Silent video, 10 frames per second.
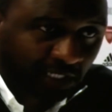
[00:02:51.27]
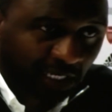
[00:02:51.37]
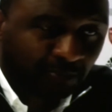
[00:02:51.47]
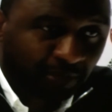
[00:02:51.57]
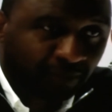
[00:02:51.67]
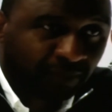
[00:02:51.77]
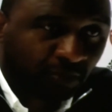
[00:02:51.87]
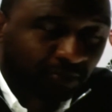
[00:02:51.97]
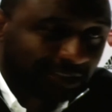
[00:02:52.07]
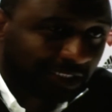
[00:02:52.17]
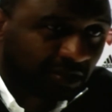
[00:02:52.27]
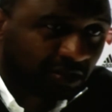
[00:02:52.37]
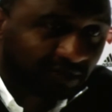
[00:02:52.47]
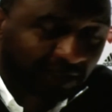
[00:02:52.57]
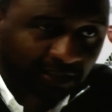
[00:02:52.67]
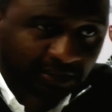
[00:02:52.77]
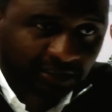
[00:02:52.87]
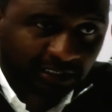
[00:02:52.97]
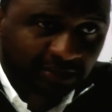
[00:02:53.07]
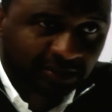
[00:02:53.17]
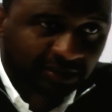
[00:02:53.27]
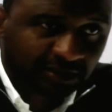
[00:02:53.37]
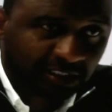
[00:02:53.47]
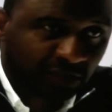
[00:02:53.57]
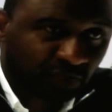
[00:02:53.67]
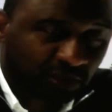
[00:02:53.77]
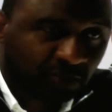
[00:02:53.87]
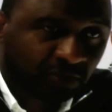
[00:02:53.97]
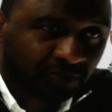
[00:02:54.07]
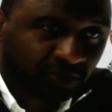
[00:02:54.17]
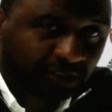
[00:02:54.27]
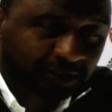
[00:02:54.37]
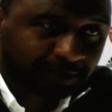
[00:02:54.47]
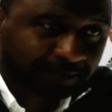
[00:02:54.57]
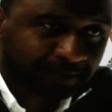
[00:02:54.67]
can perform at that level, and that's really good for us.